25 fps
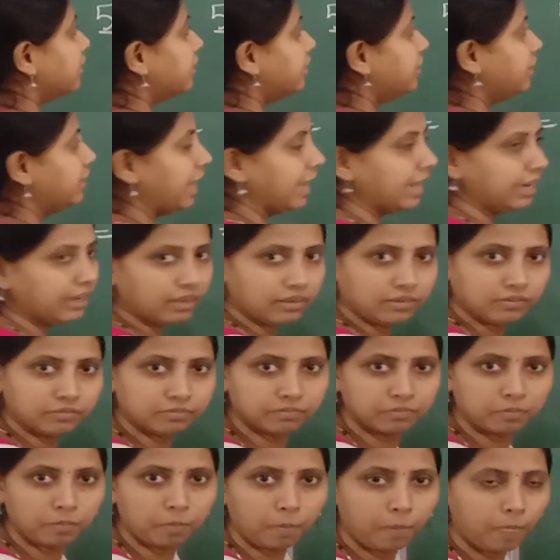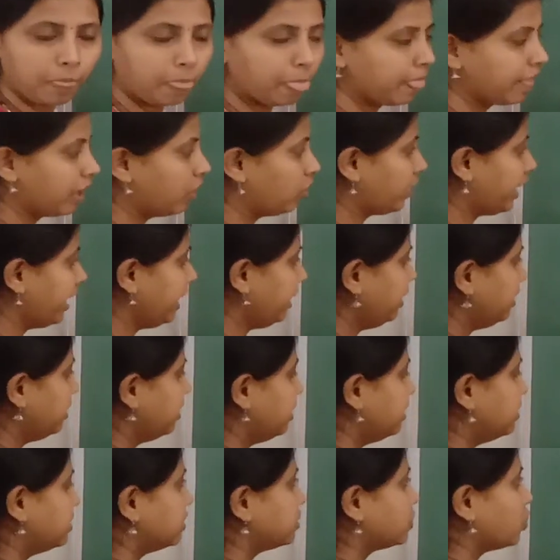10. Okay.
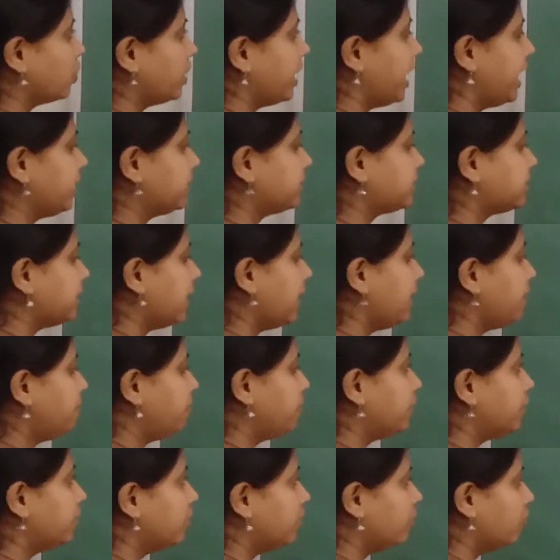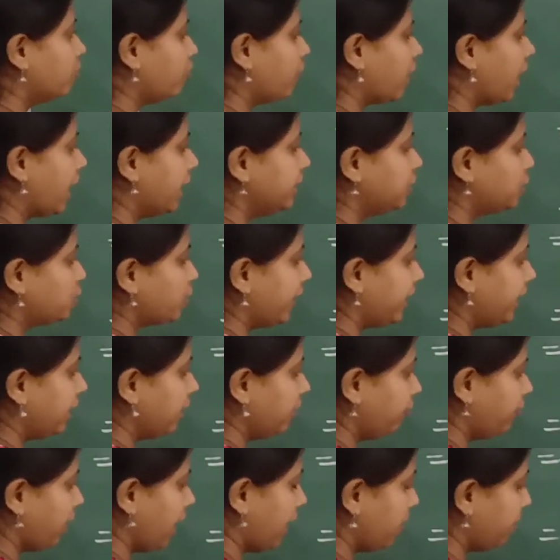So next step,
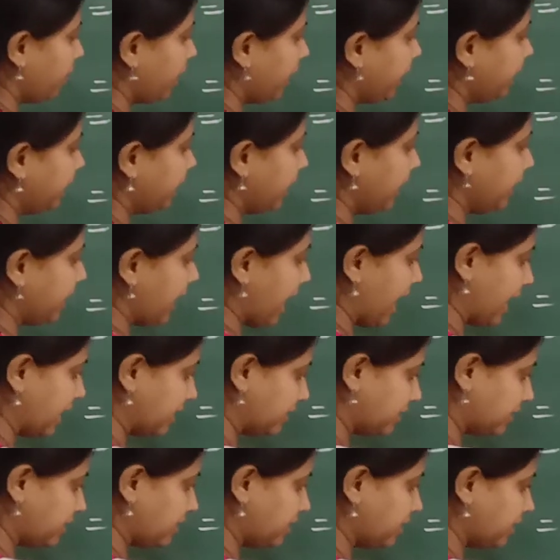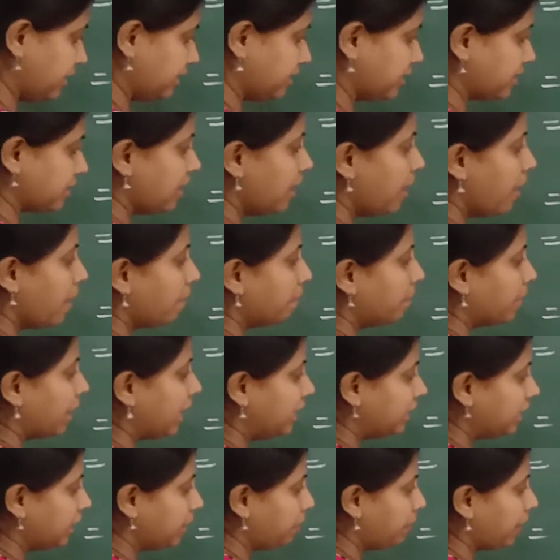525 by 10 as it is,
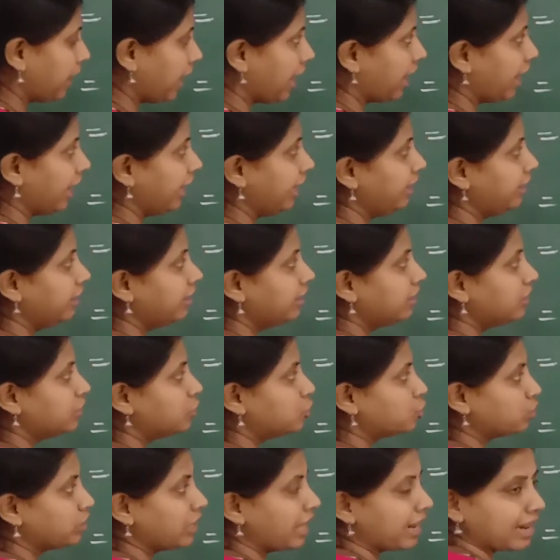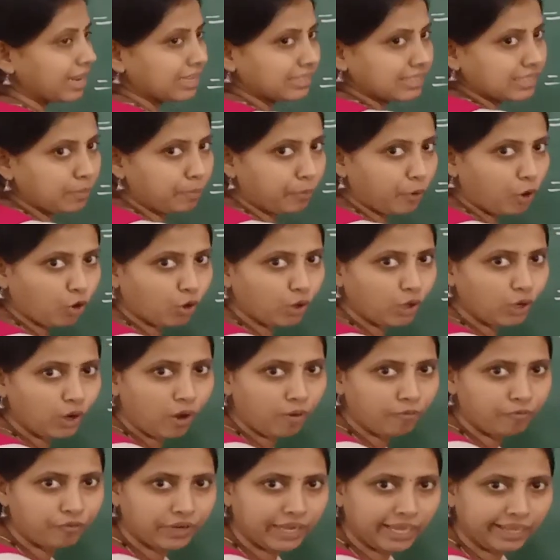multiply to the reciprocal
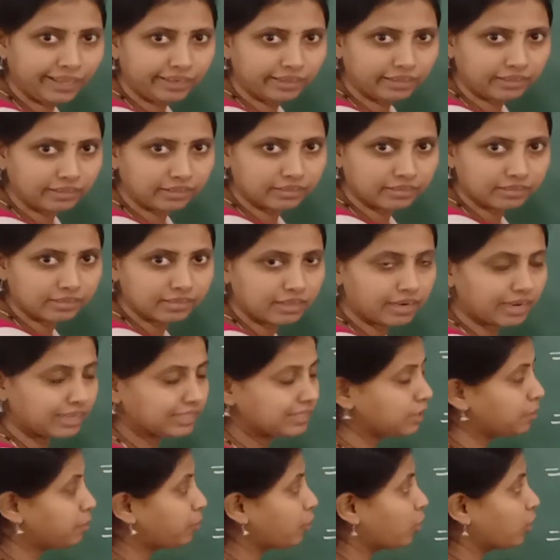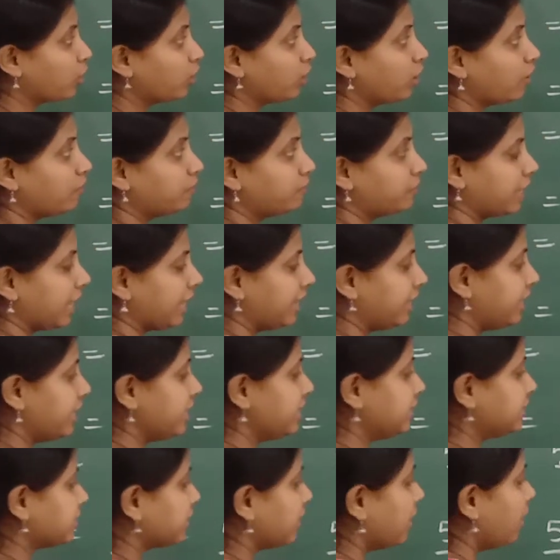of 10. Reciprocal of 10
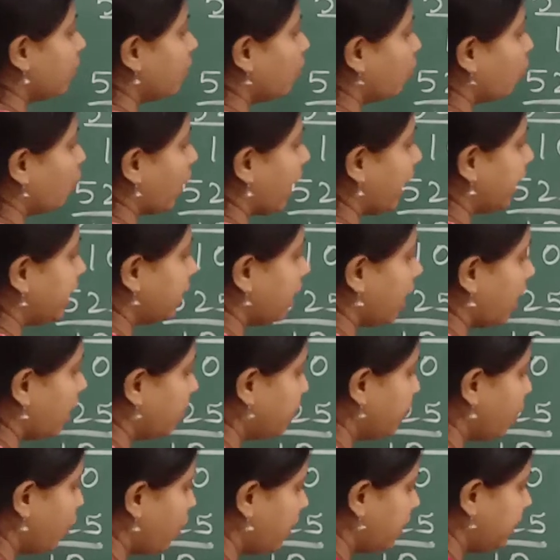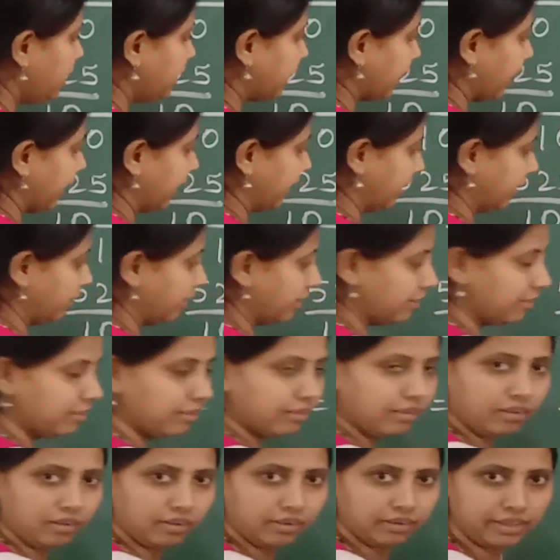is 1 upon 10.
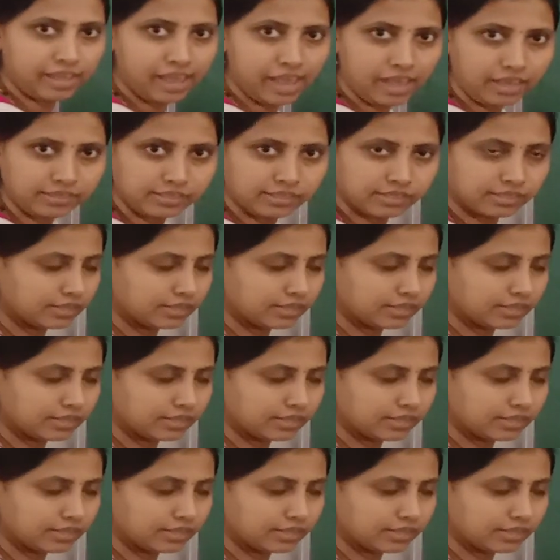Yes.